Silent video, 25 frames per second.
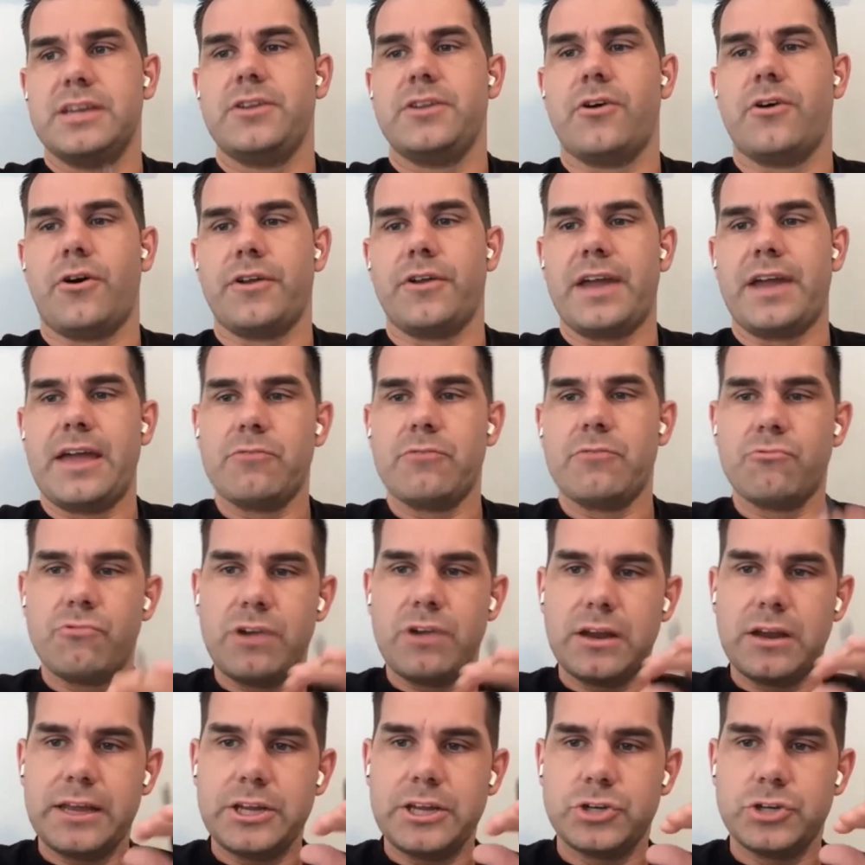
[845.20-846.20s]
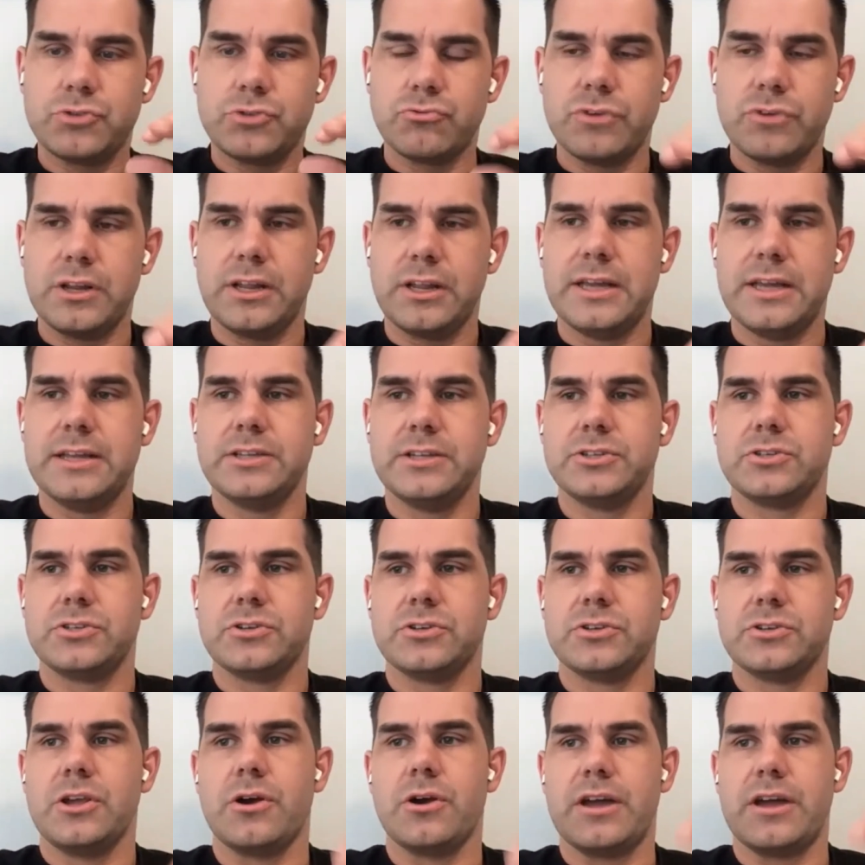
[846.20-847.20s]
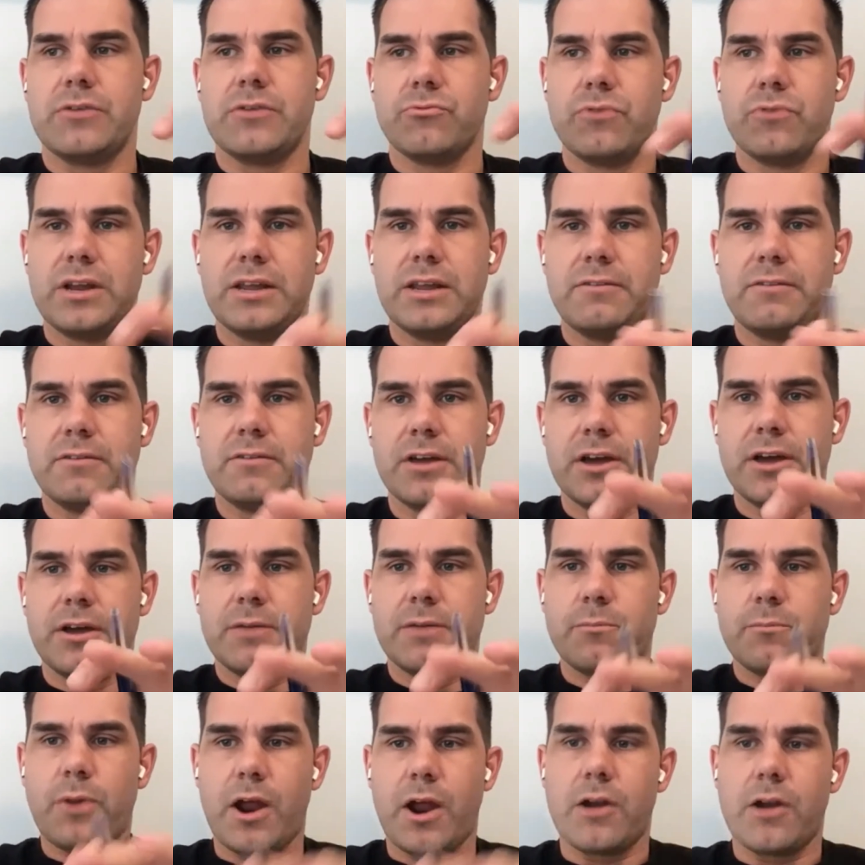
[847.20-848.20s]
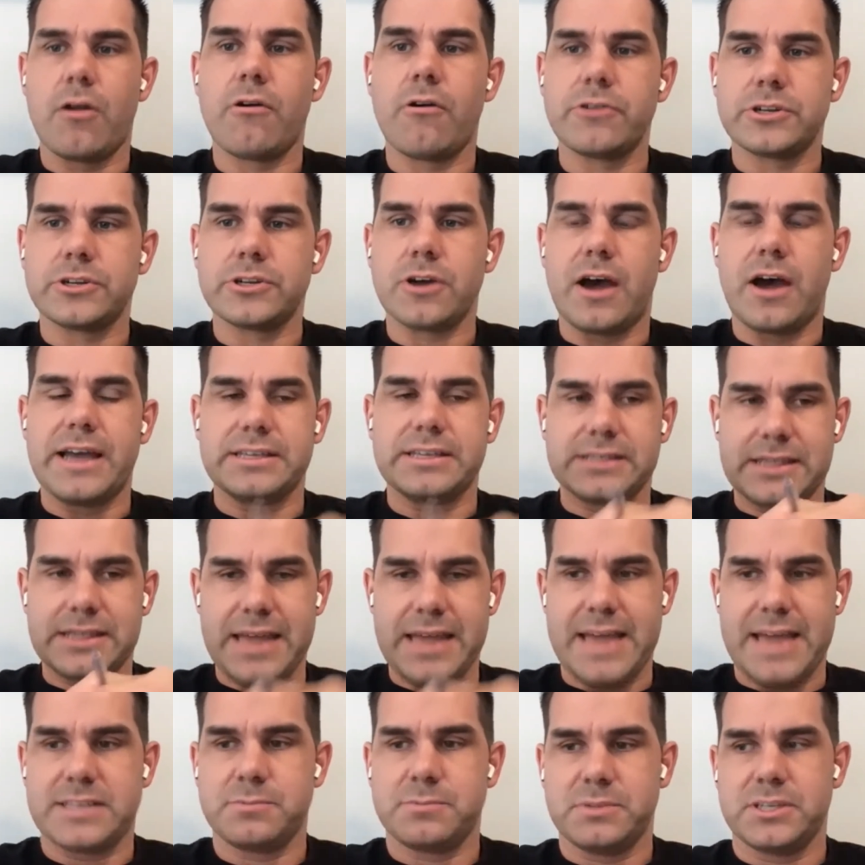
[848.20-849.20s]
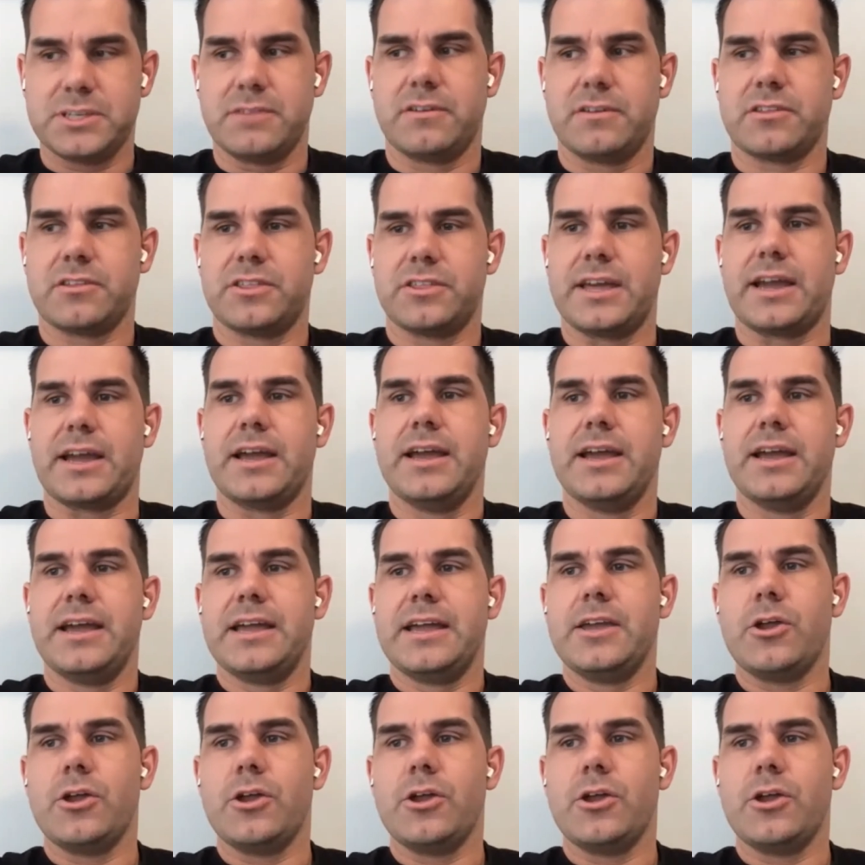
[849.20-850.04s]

in on and really drill in, and really prioritize that specific thing.